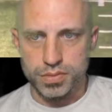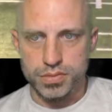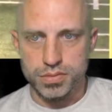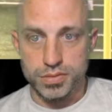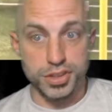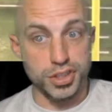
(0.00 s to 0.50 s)

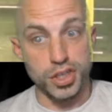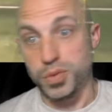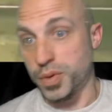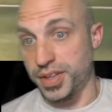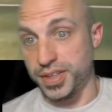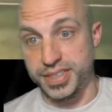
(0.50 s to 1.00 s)
This is
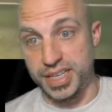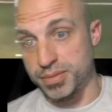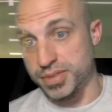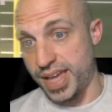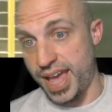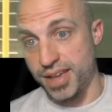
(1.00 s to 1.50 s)
one of the teams
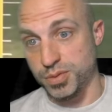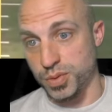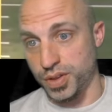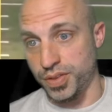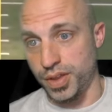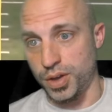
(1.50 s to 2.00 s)
that has
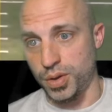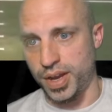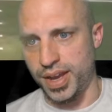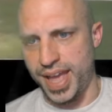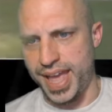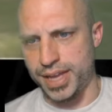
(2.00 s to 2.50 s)
one, though.
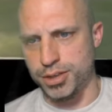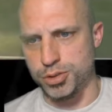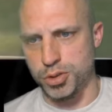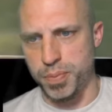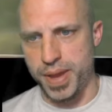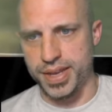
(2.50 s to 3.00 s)

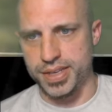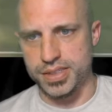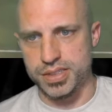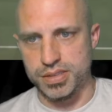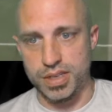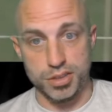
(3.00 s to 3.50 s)
Andrew Beck
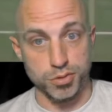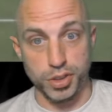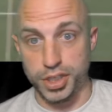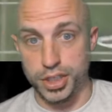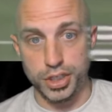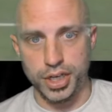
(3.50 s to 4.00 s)
is
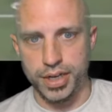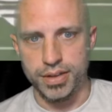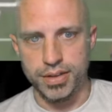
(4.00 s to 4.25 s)
really good.